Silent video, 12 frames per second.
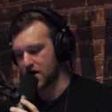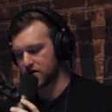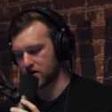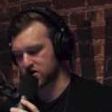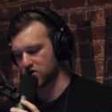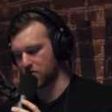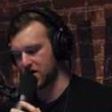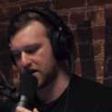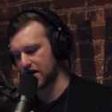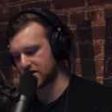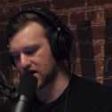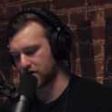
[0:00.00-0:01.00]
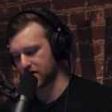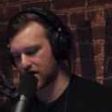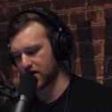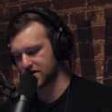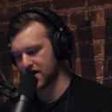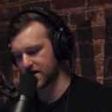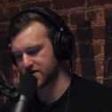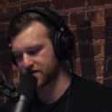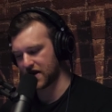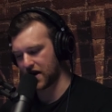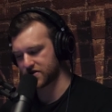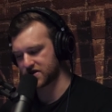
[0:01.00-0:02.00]
There are so many kids out there in tens of
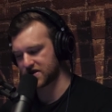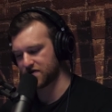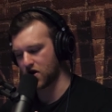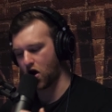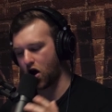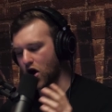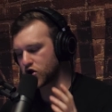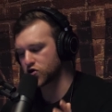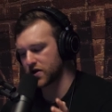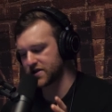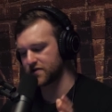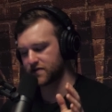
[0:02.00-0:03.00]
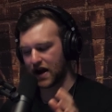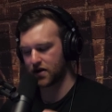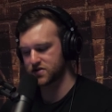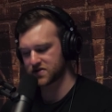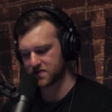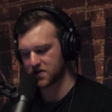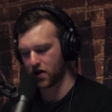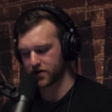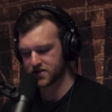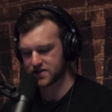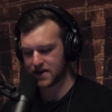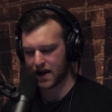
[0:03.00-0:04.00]
thousands, even hundreds of thousands of
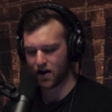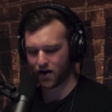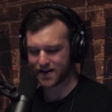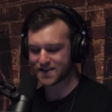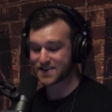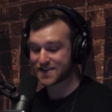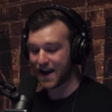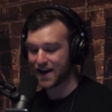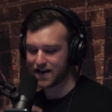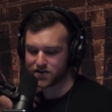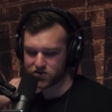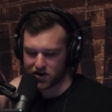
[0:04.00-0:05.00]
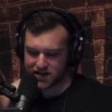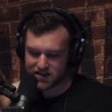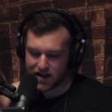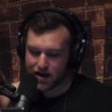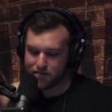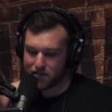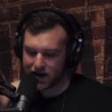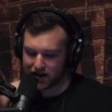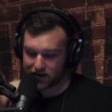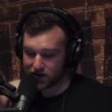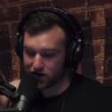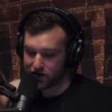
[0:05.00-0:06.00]
dollars in debt on insane interest,
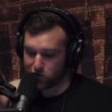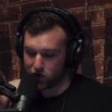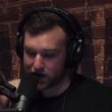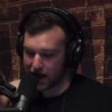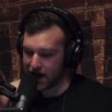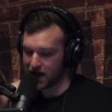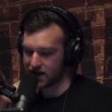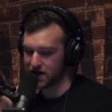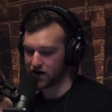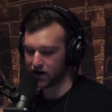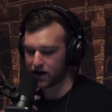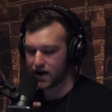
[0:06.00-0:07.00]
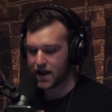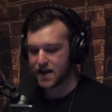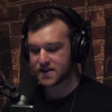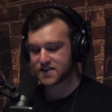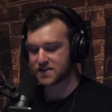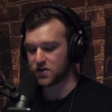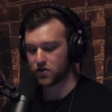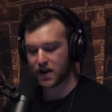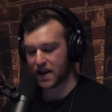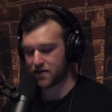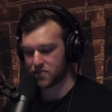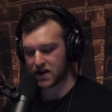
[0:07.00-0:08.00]
making $34K a year, still
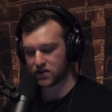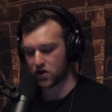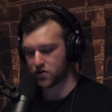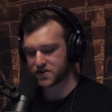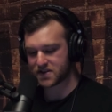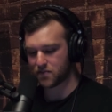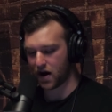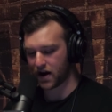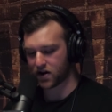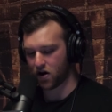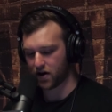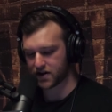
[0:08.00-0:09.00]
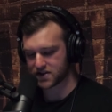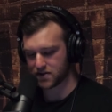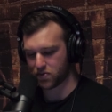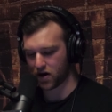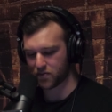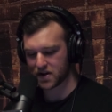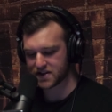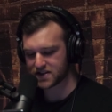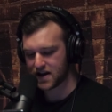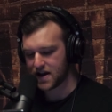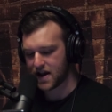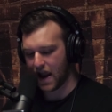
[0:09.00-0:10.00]
getting big loans to buy cars and apartments,
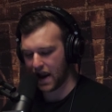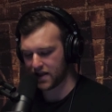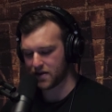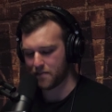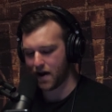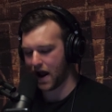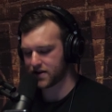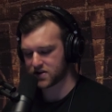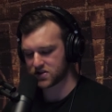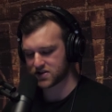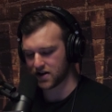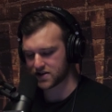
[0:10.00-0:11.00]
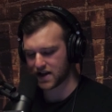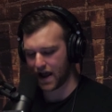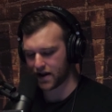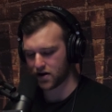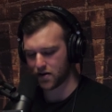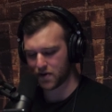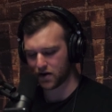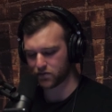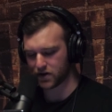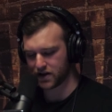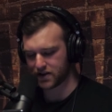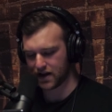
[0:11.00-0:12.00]
and the math just doesn't add up. I
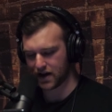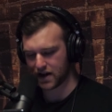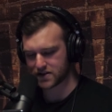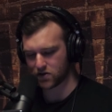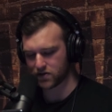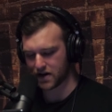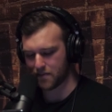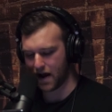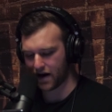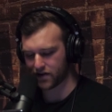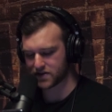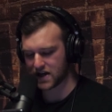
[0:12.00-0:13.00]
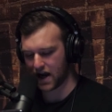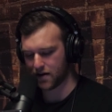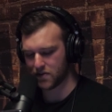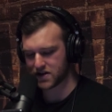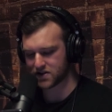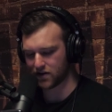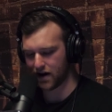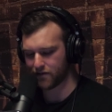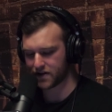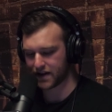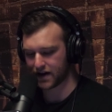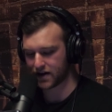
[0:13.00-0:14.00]
really think it's only a matter of time until
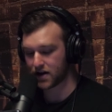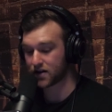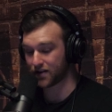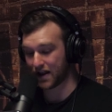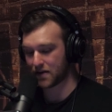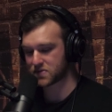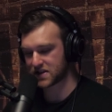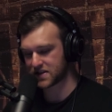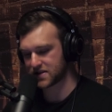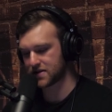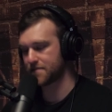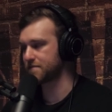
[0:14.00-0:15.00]
everything collapses.